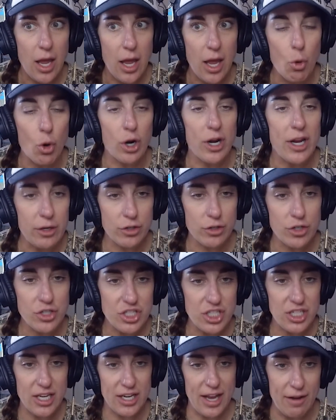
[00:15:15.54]
more
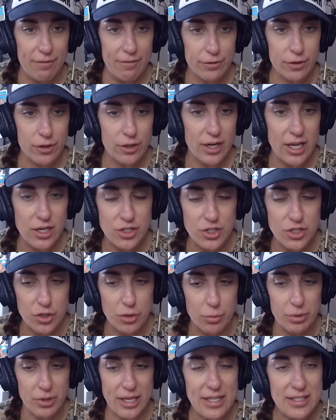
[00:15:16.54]
energy and effort
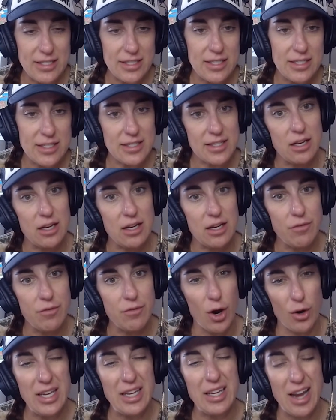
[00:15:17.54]
into the places that have
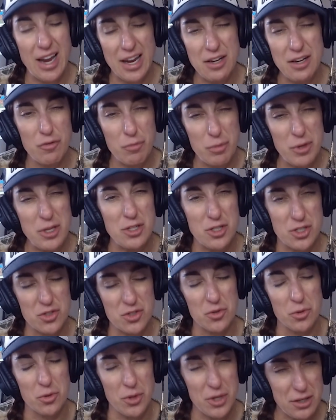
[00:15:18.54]
already kind of been
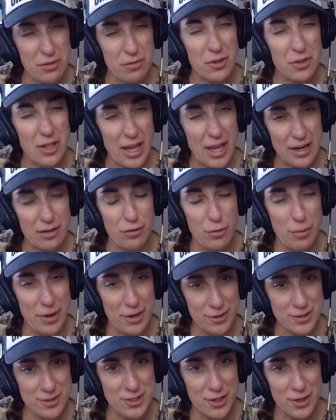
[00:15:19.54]
destroyed, for lack of a
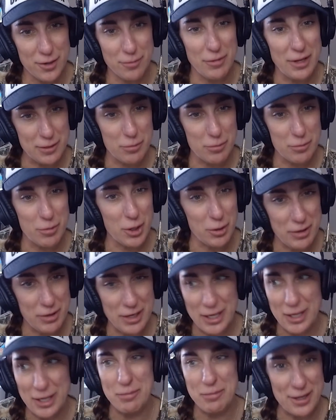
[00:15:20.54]
better term, like the
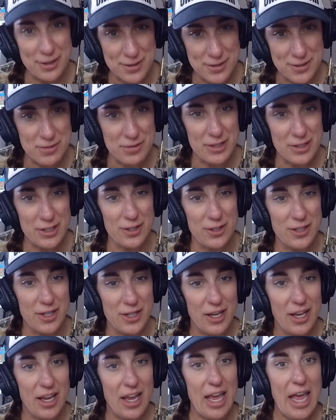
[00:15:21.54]
Permian,
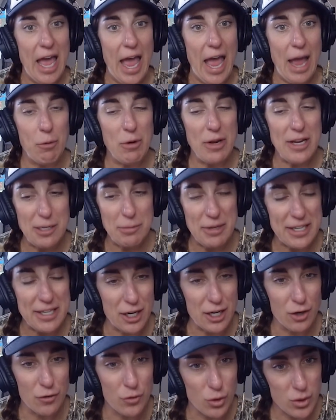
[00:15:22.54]
Bakersfield. We need to be
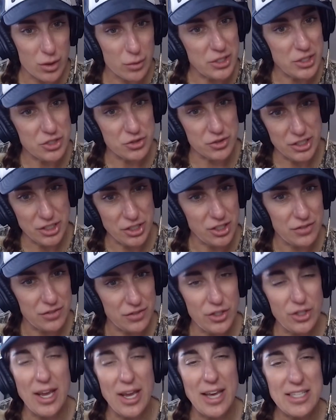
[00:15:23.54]
careful where we drill.
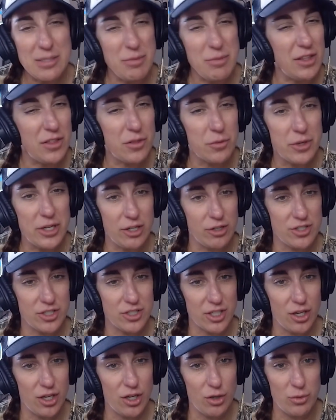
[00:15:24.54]
If you'd asked me 3
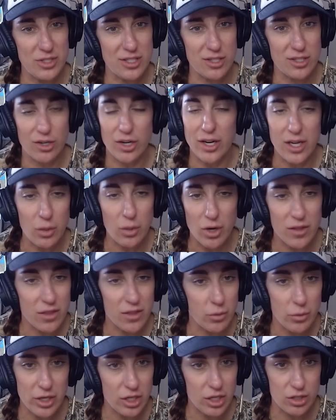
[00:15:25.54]
years ago, was there
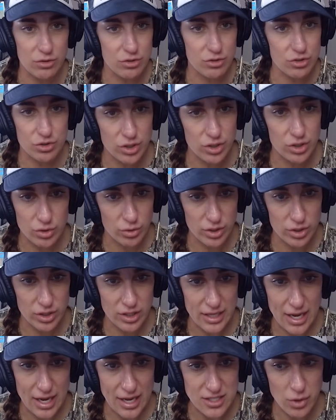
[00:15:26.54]
anywhere that we couldn't drill an
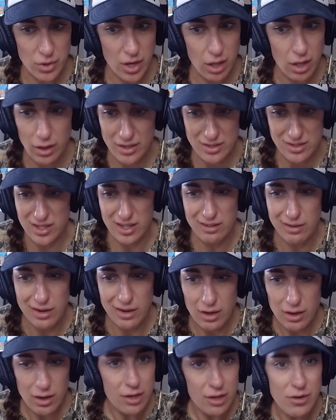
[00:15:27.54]
oil and gas well? I'd
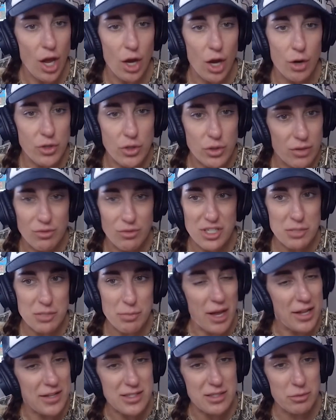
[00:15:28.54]
say, no, you can
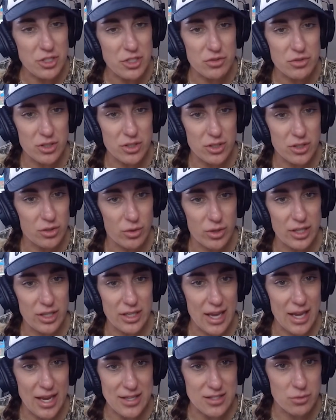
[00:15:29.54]
responsibly drill an oil
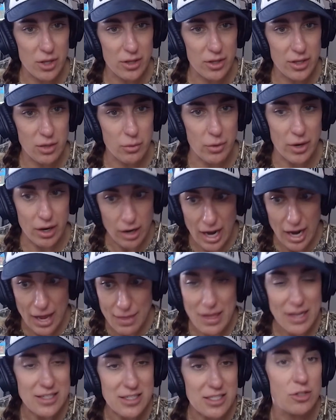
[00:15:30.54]
and gas well anywhere.
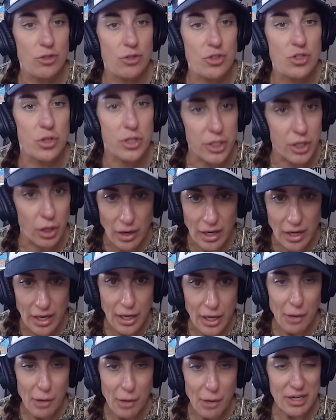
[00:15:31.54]
And that's still true.
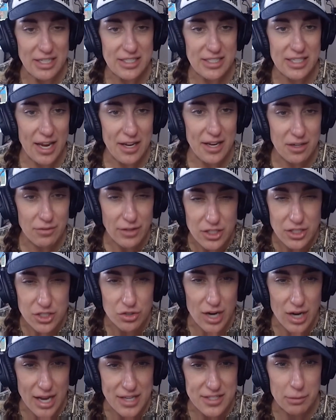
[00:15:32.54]
But it's kind of
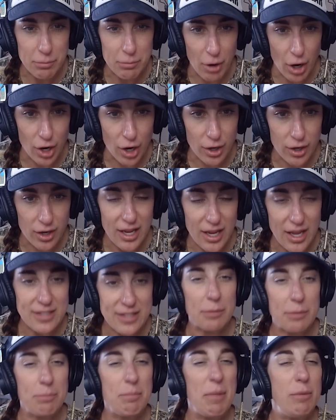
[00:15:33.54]
like Jurassic Park.
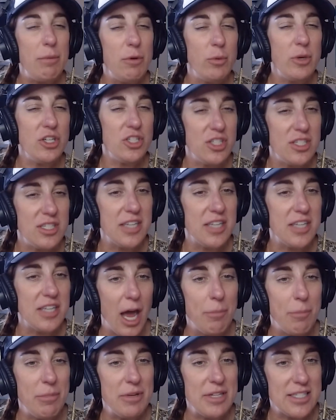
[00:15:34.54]
It's like maybe we should
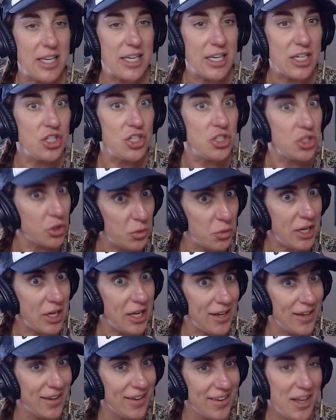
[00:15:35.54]
stop and say, should
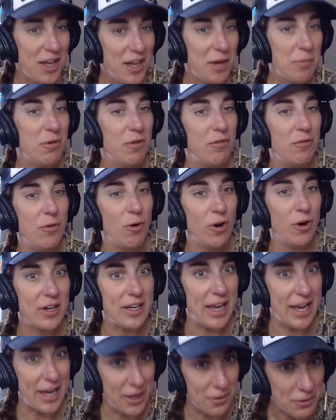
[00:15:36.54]
we
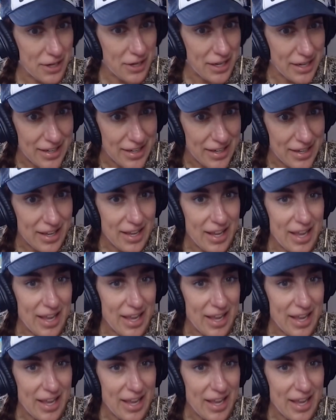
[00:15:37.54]
before can we?